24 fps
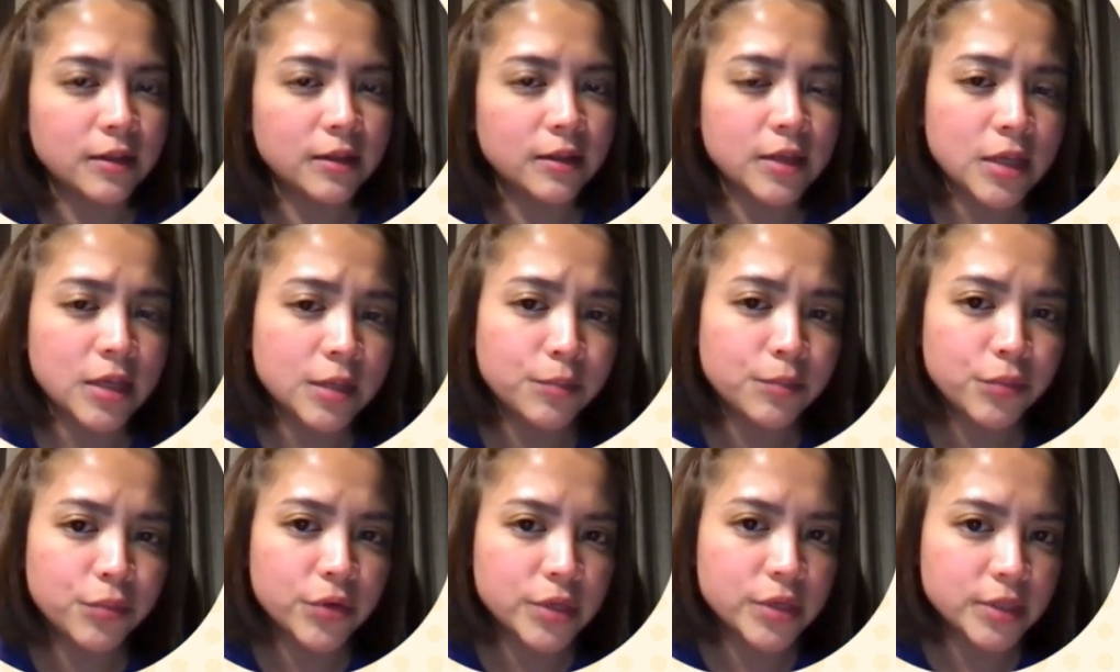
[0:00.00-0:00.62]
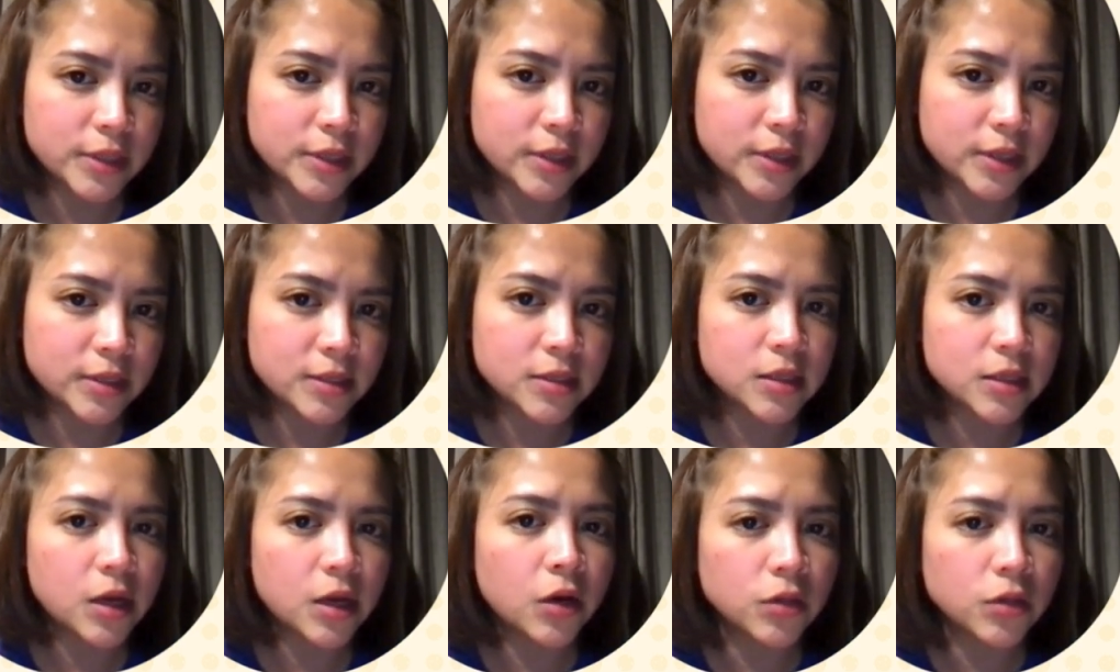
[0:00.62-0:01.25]
it presents
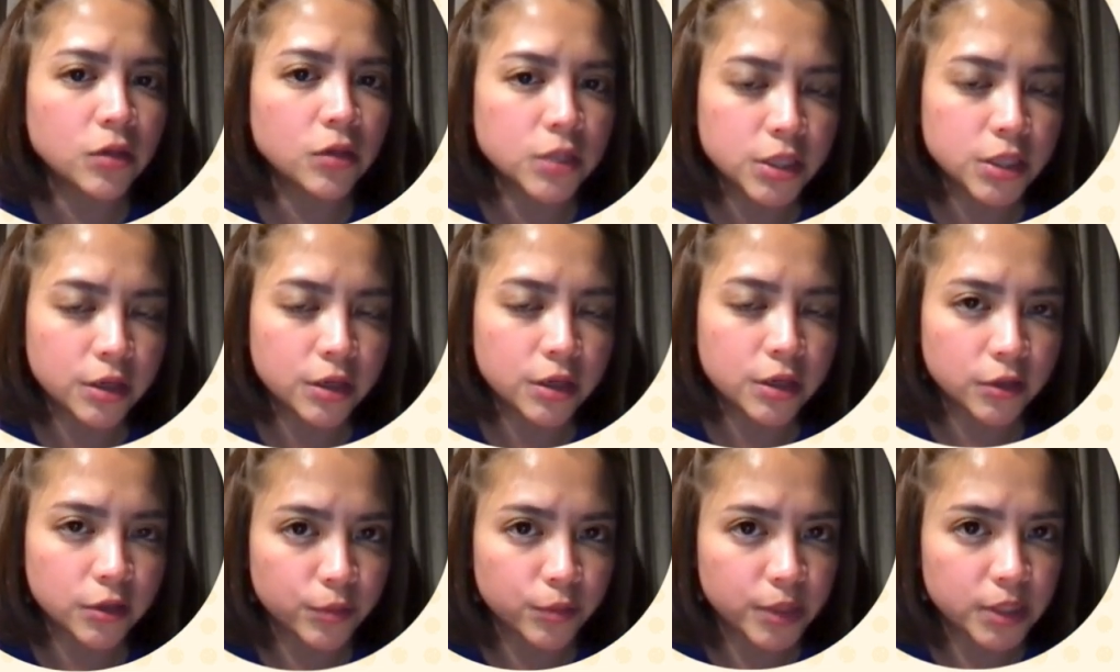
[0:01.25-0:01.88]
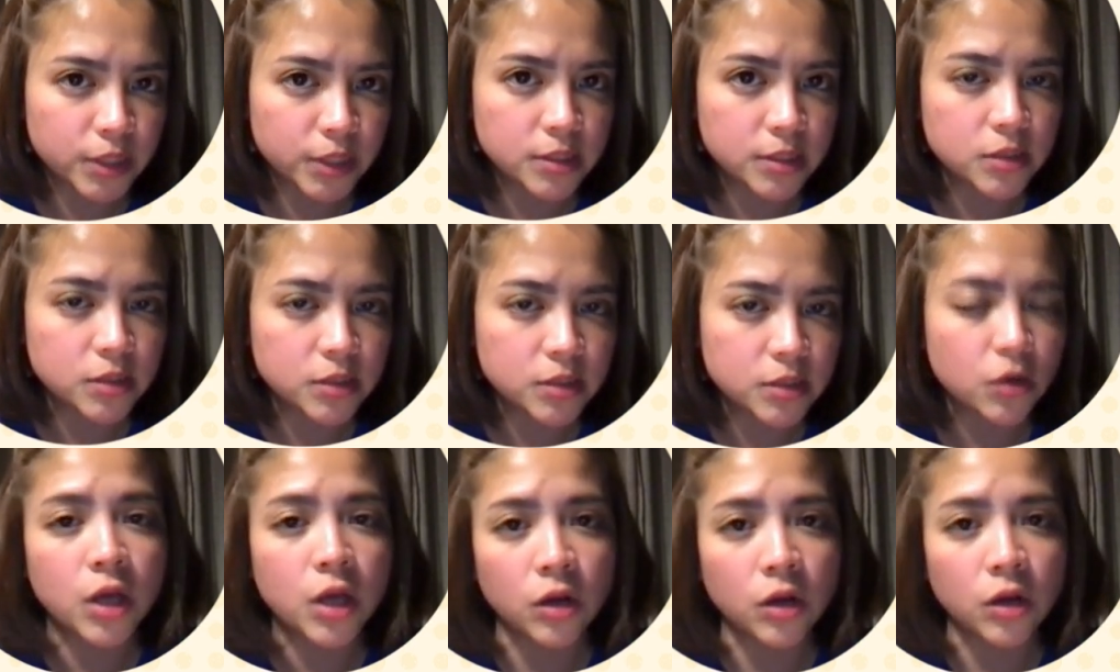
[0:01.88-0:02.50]
counterarguments or
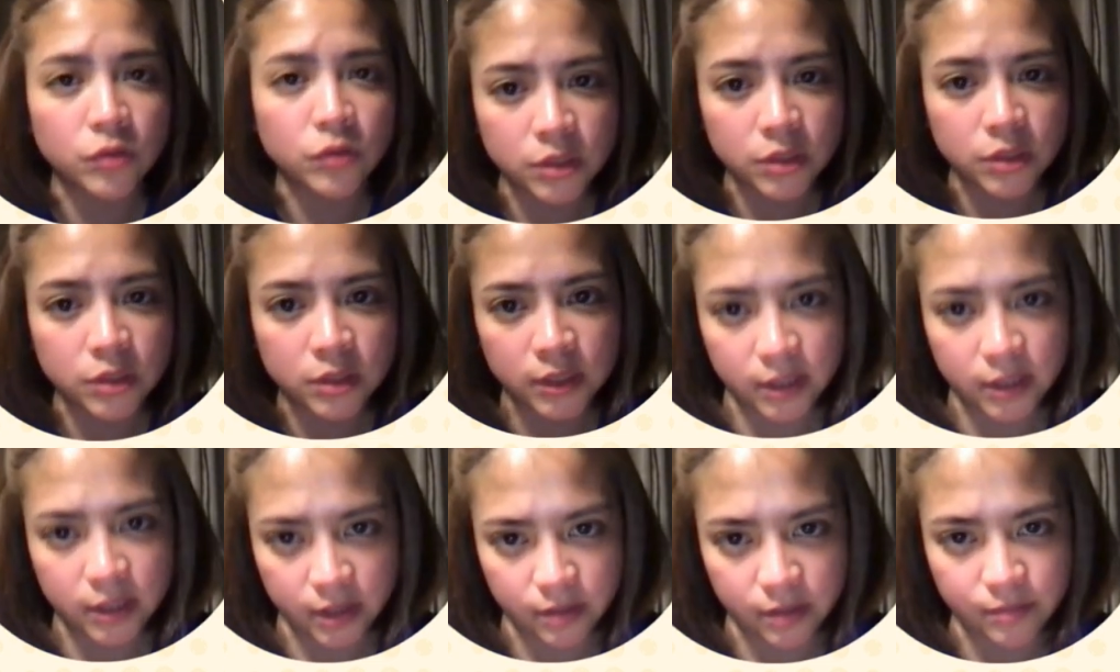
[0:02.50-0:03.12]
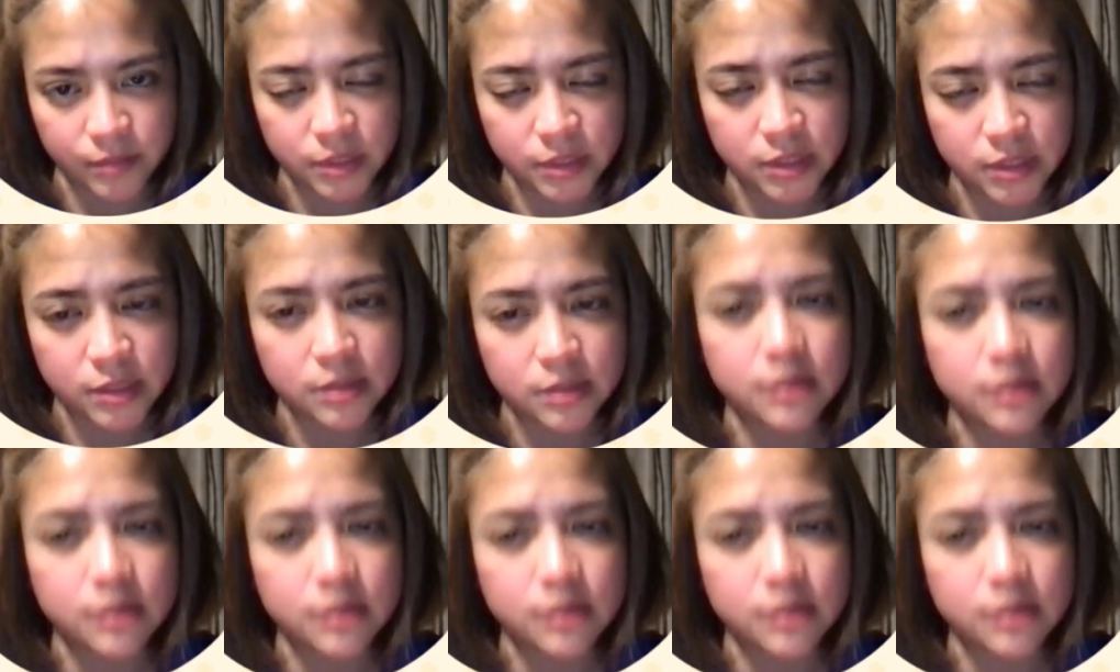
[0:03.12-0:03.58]
counterclaims.